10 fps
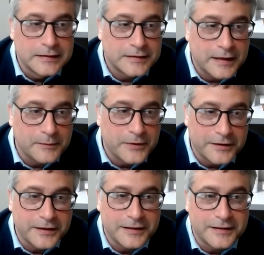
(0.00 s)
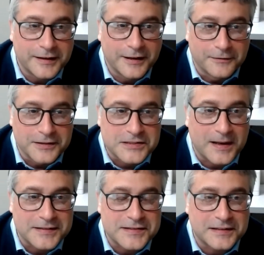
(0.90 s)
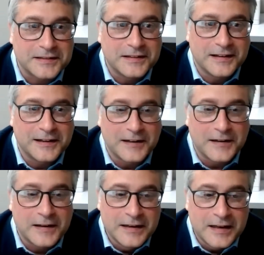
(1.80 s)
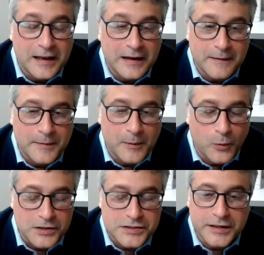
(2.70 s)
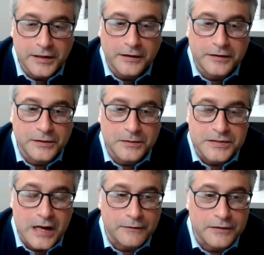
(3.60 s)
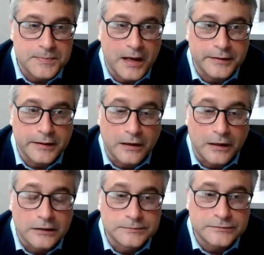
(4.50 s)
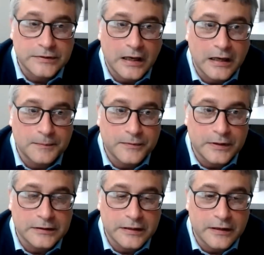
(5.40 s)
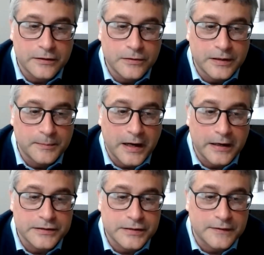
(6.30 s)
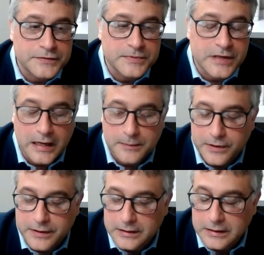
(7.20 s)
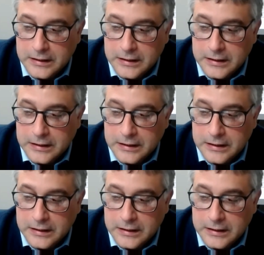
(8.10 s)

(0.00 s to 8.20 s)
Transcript: say, no, you need to get a response in. And the worst thing you could do is not respond at all. You can buy yourself some time with